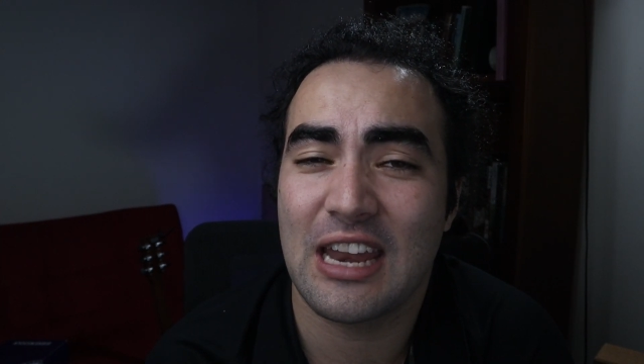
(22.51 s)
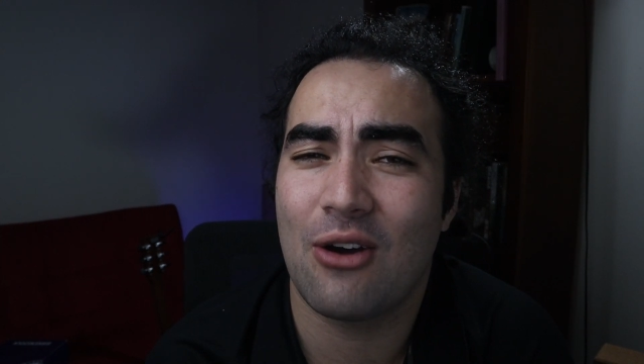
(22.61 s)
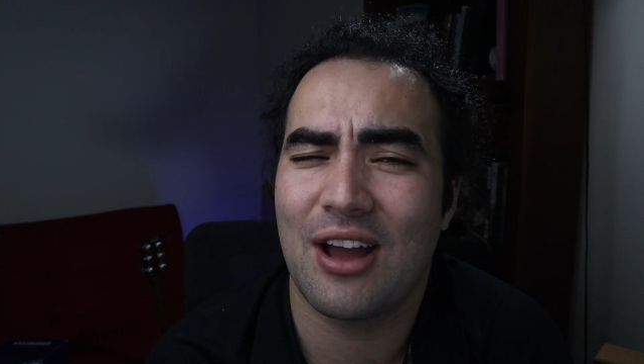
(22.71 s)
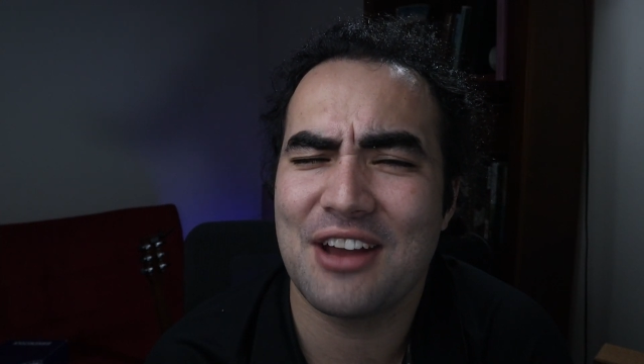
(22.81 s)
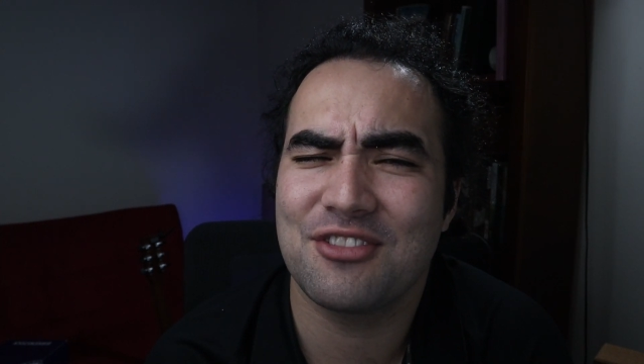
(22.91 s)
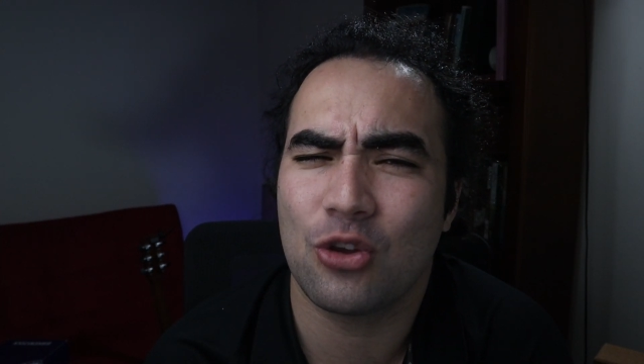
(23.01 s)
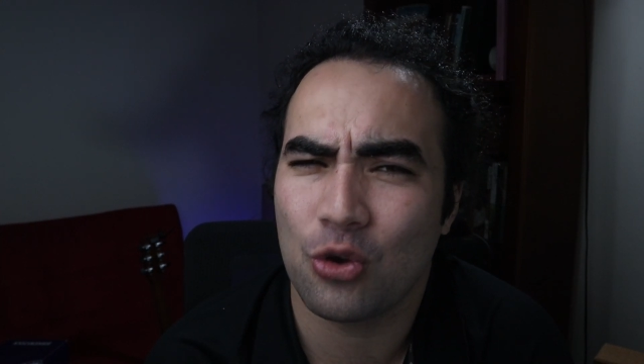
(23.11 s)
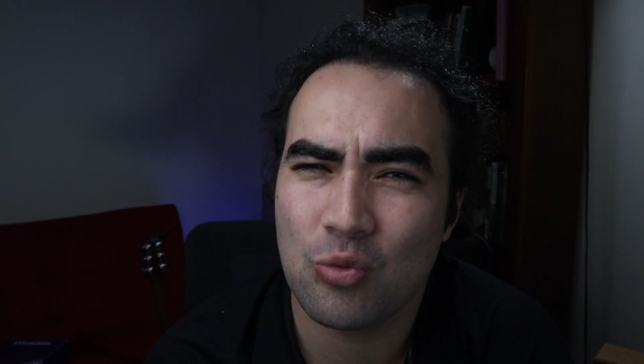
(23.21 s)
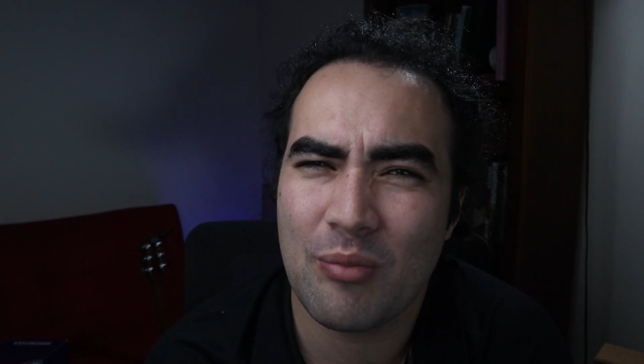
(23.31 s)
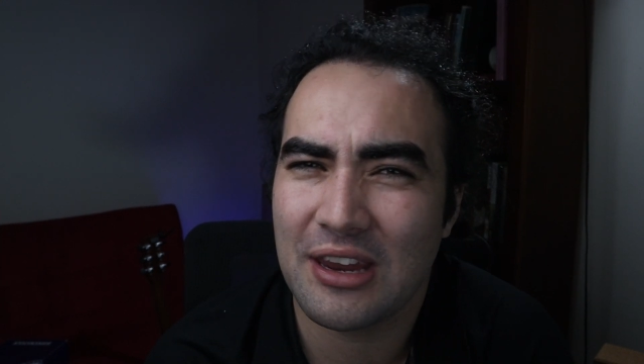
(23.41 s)
Now, I have
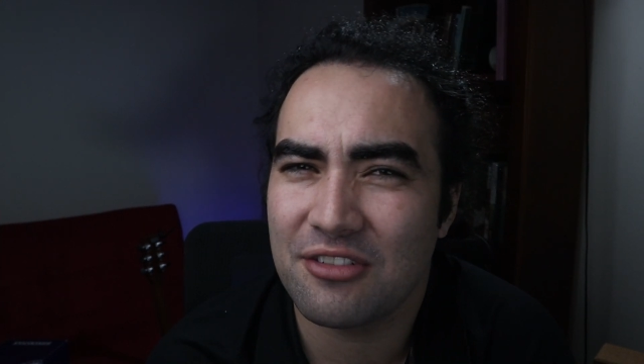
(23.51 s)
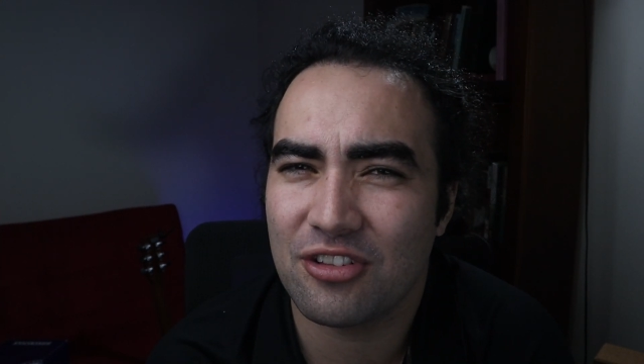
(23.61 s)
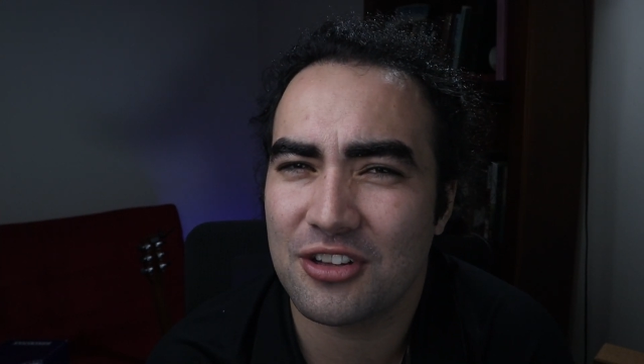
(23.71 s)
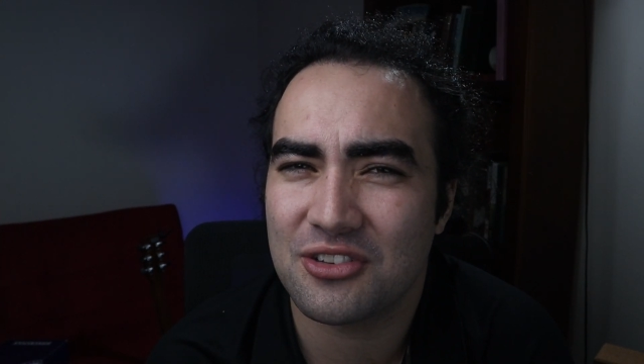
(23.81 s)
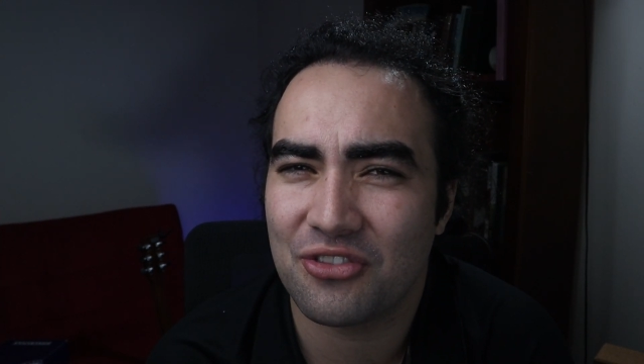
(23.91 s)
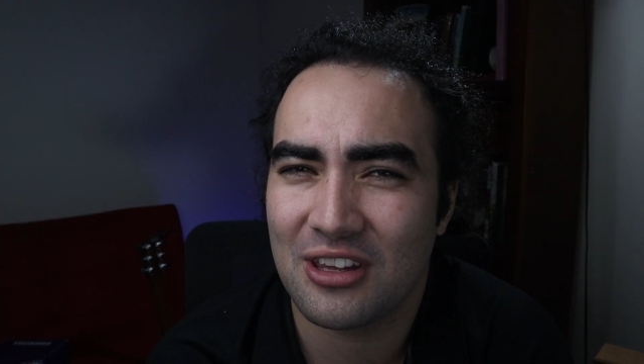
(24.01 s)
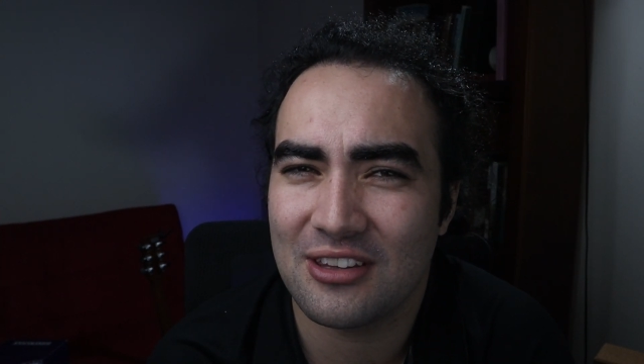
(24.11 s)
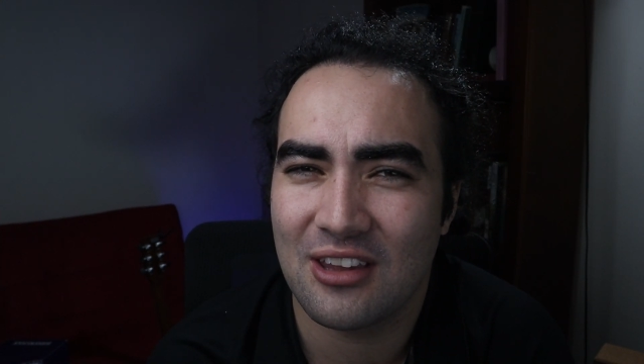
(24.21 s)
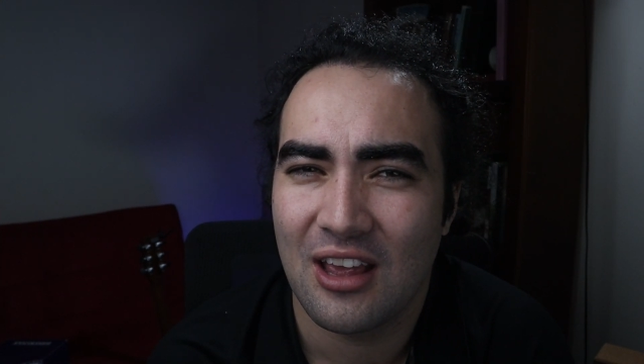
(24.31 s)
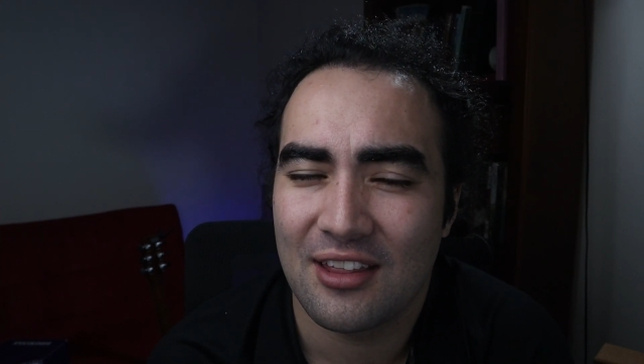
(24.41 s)
two main
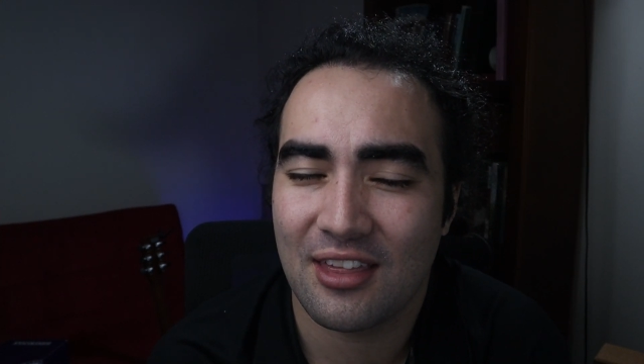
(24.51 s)
philosophies